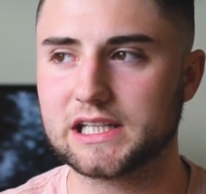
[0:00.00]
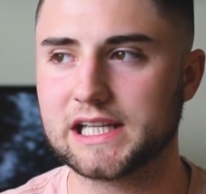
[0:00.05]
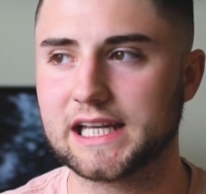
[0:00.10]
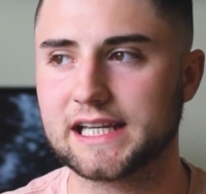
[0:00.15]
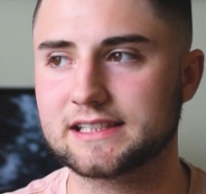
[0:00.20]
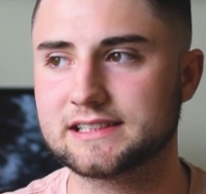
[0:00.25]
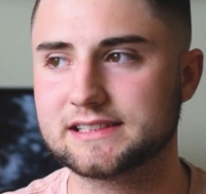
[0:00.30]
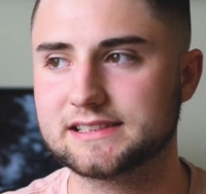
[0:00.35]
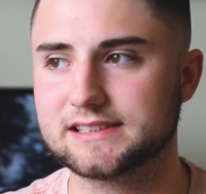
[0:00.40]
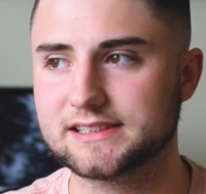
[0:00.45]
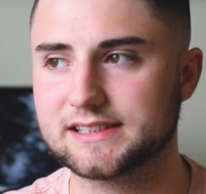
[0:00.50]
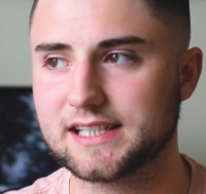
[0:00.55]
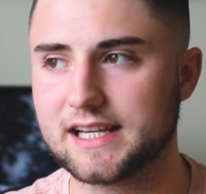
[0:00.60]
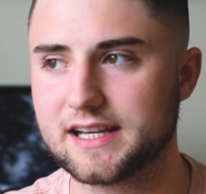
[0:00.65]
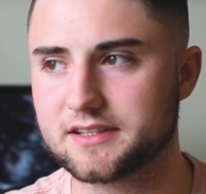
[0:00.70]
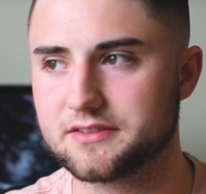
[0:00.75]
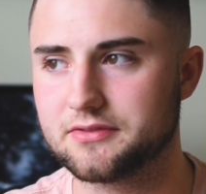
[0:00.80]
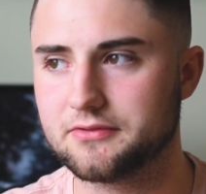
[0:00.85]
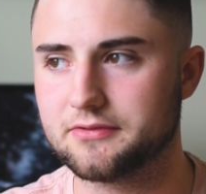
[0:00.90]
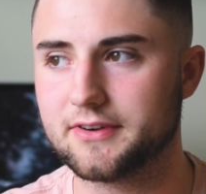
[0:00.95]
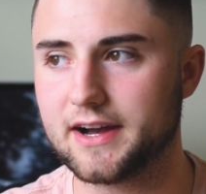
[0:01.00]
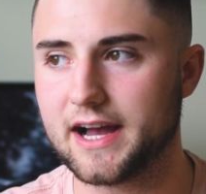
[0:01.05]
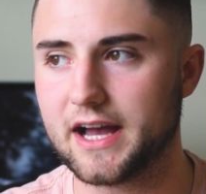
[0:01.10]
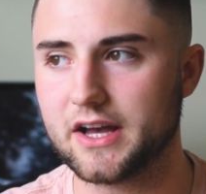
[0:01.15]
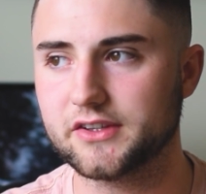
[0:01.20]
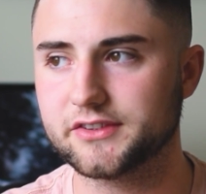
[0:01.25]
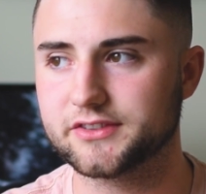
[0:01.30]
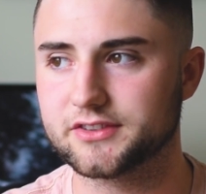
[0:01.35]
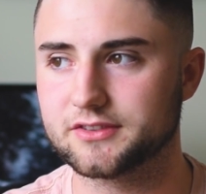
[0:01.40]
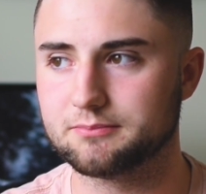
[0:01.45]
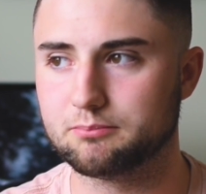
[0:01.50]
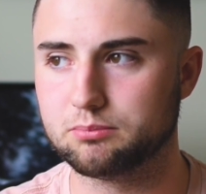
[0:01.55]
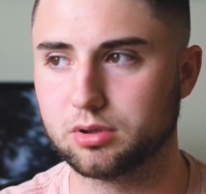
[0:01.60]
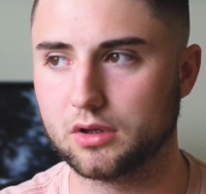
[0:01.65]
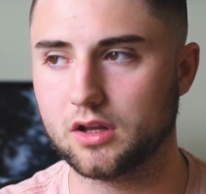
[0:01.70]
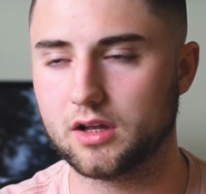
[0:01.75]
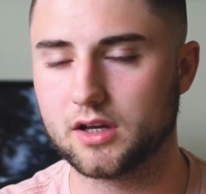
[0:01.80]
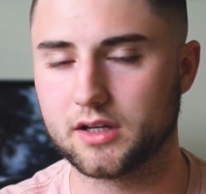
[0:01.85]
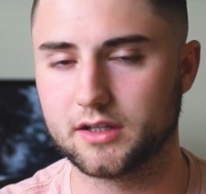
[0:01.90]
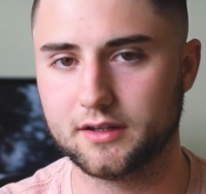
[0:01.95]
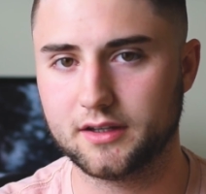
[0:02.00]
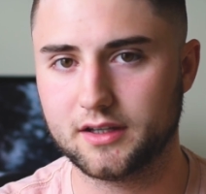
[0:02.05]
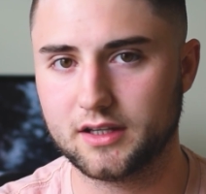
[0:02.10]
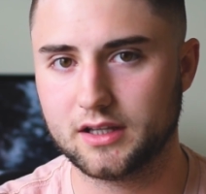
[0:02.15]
like six vials of blood